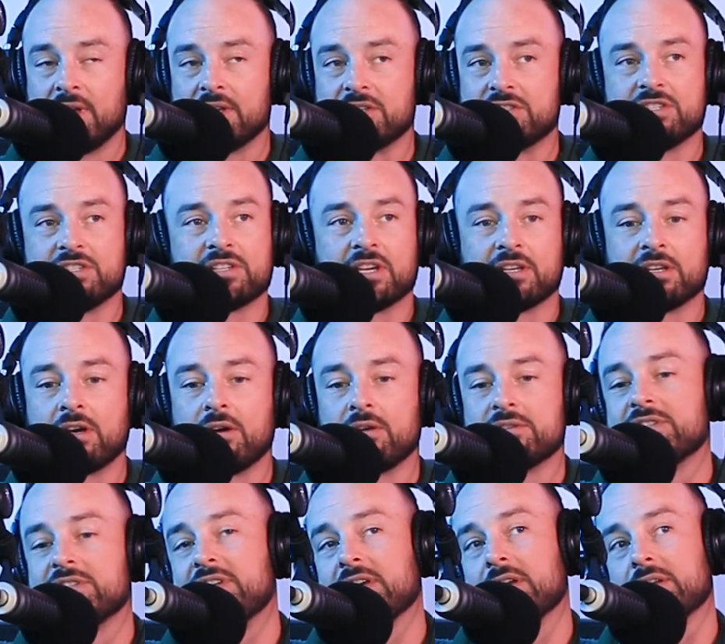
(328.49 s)
And she's like, no,
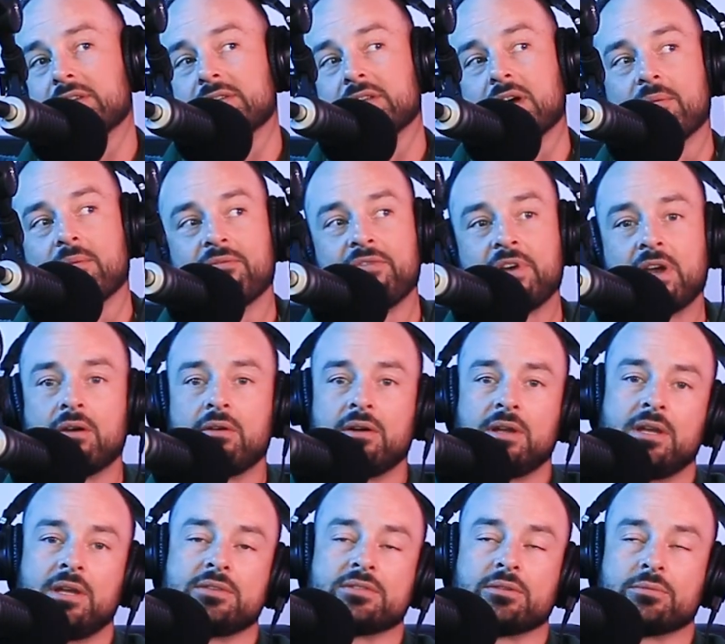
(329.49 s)
it's a ticket to Tom
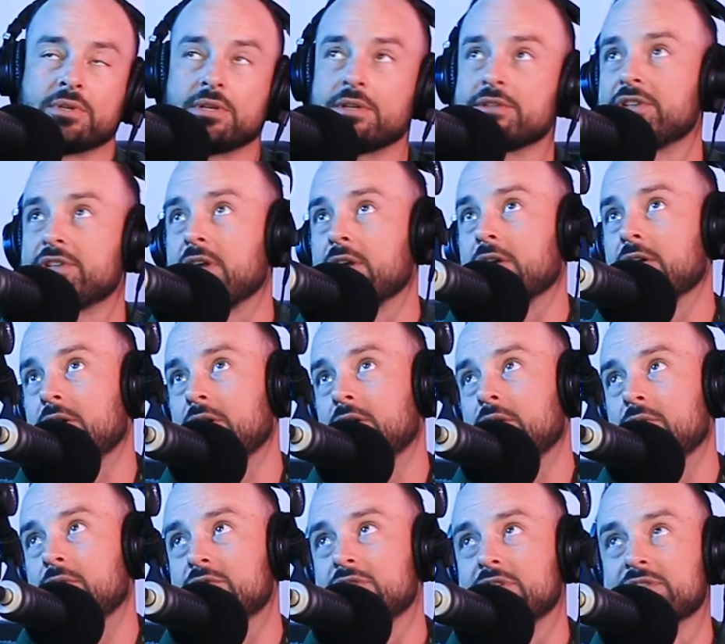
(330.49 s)
Ferry. He's a real estate
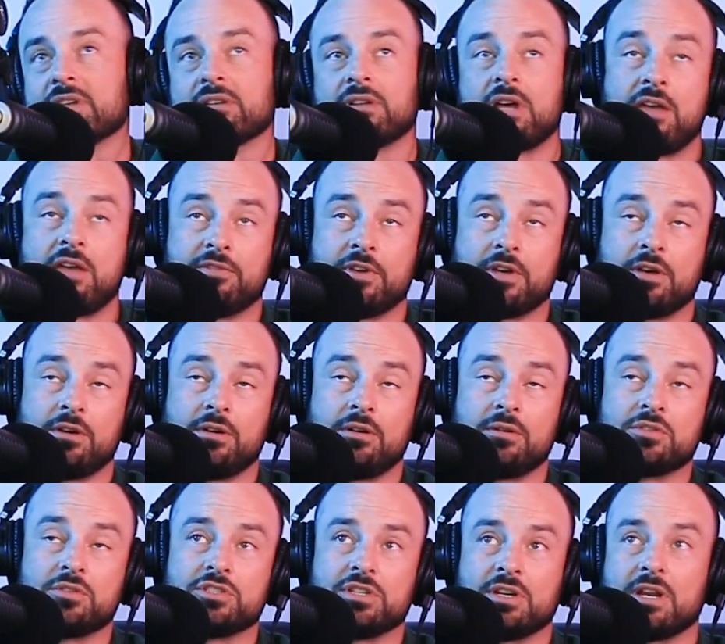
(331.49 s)
coach. He's a life
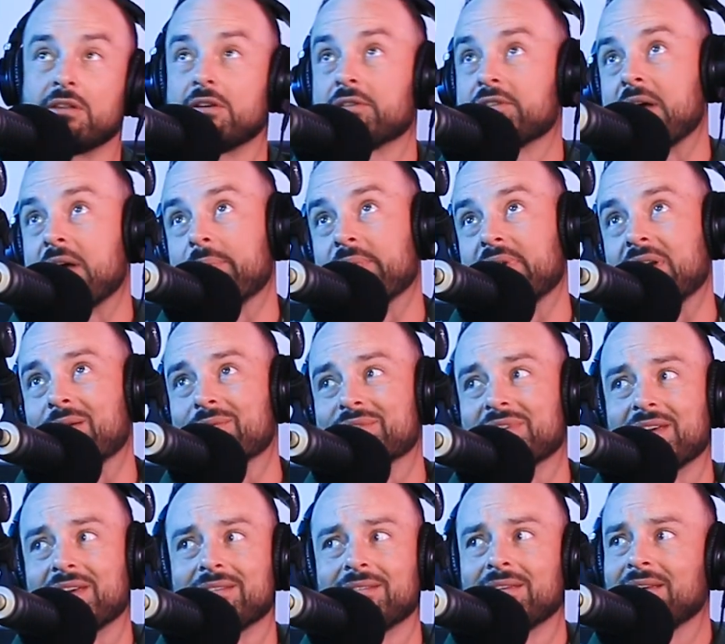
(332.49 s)
coach. And I looked up and I was
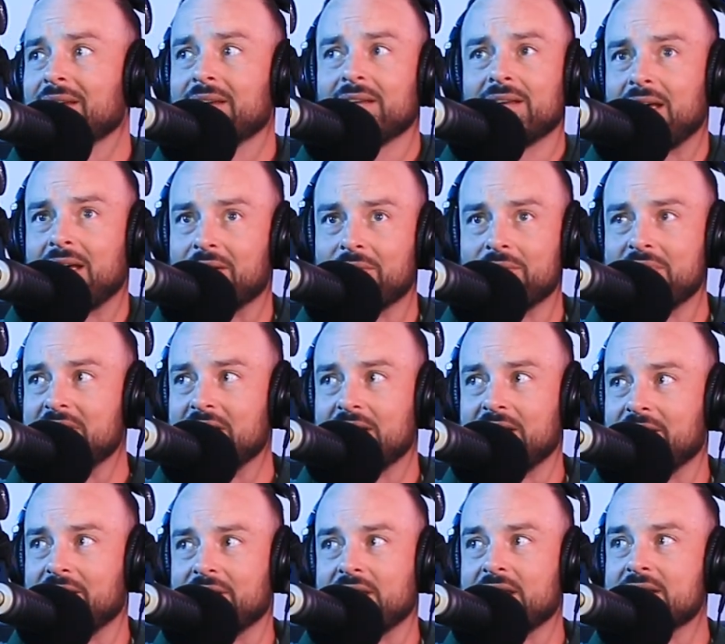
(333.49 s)
like, I don't need
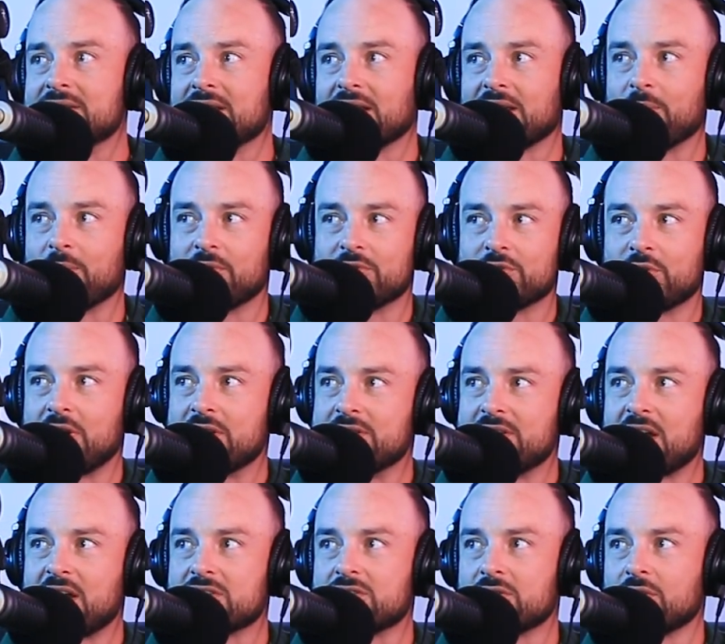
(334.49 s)
any of this. Like, I'm a
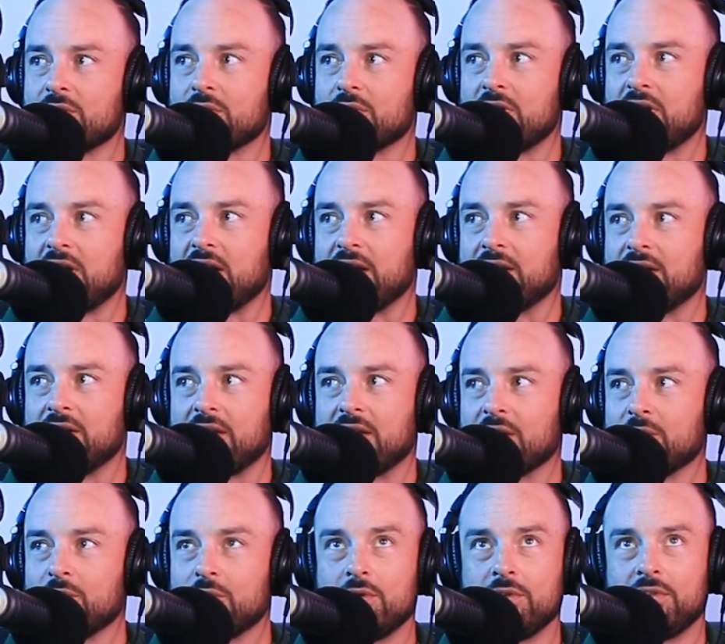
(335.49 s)
transaction coordinator.
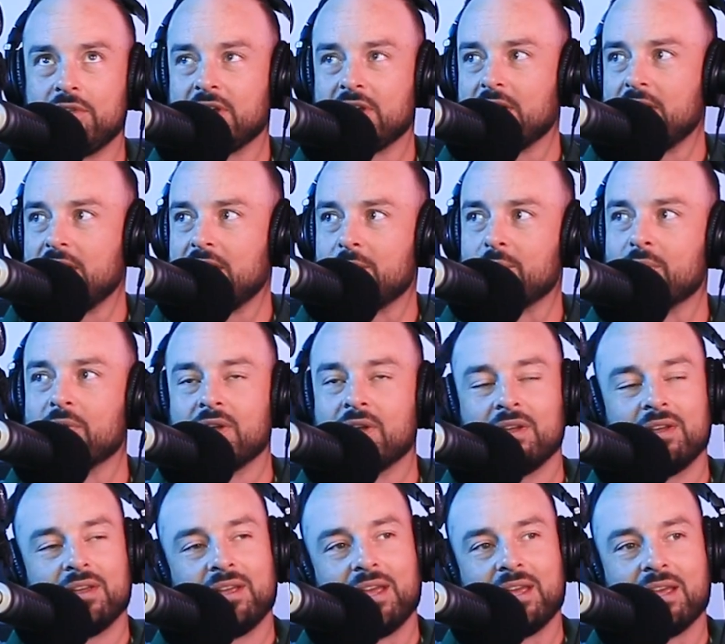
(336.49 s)
Like, who do you think I am?
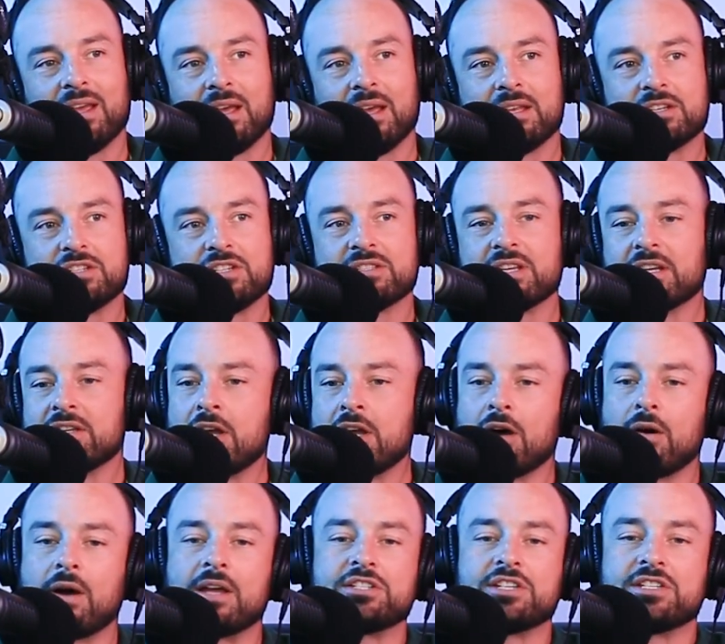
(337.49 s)
And she's like,
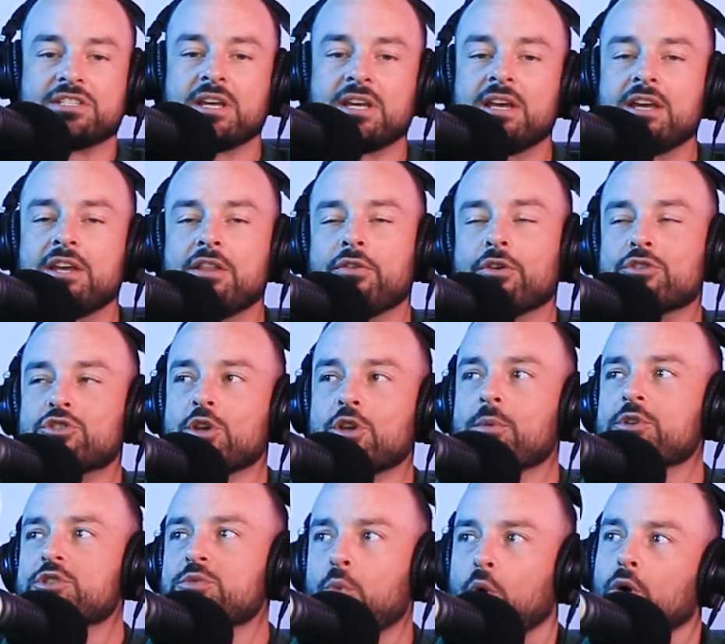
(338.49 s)
no, there's so
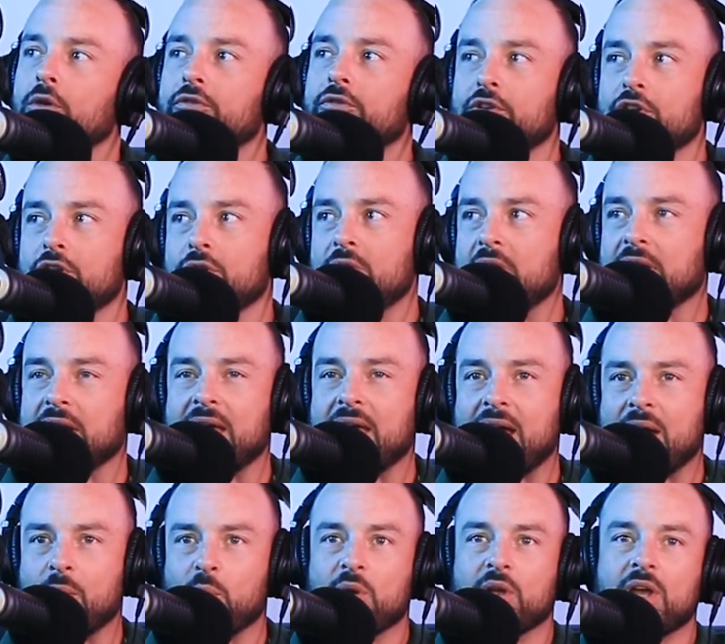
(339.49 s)
much more for you. Like,
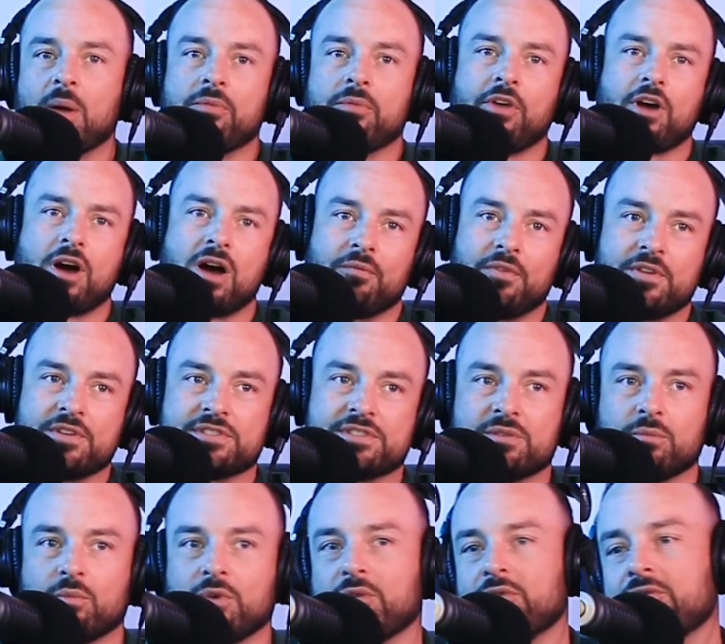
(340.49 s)
we come in the office
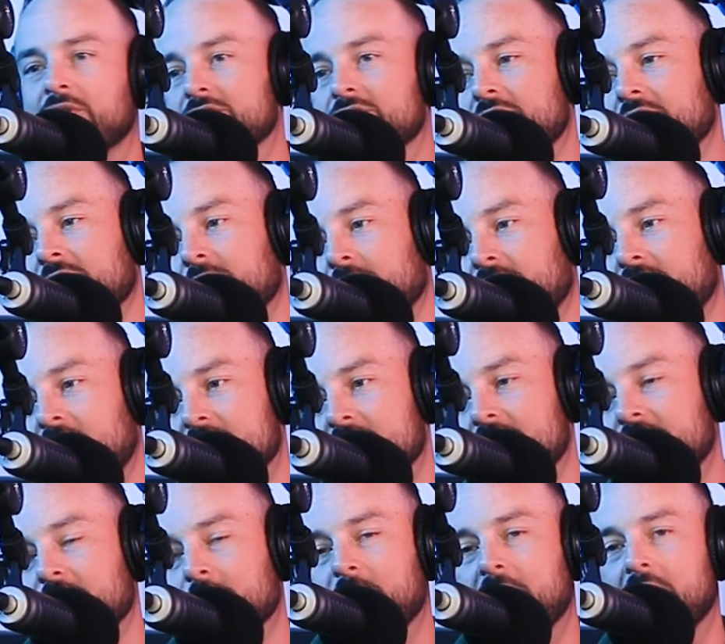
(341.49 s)
and we're friends
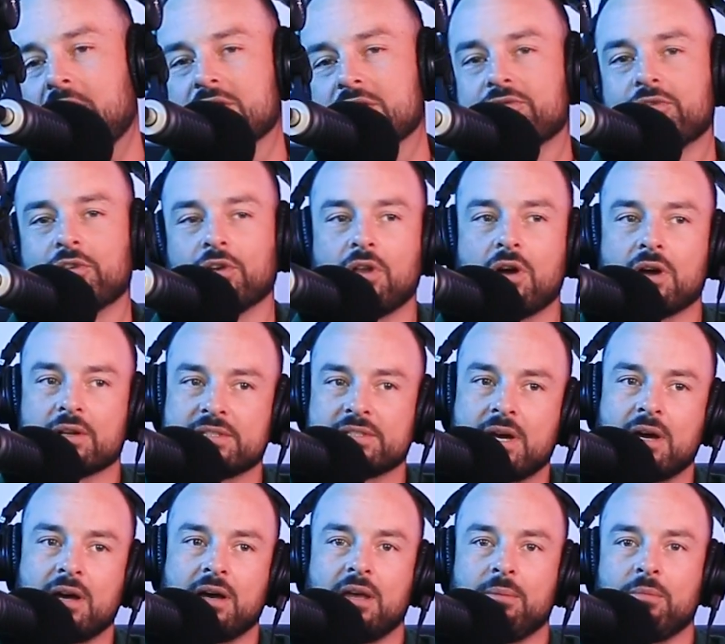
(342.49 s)
with your parents for a long
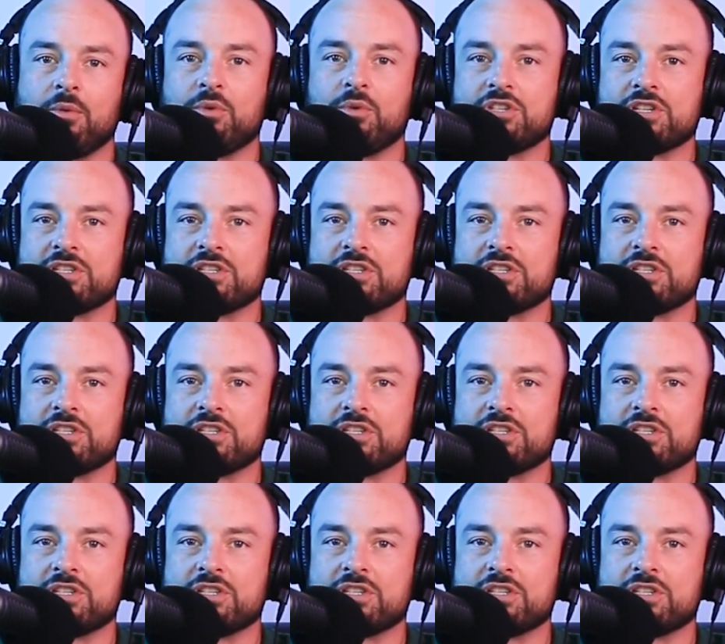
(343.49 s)
time. And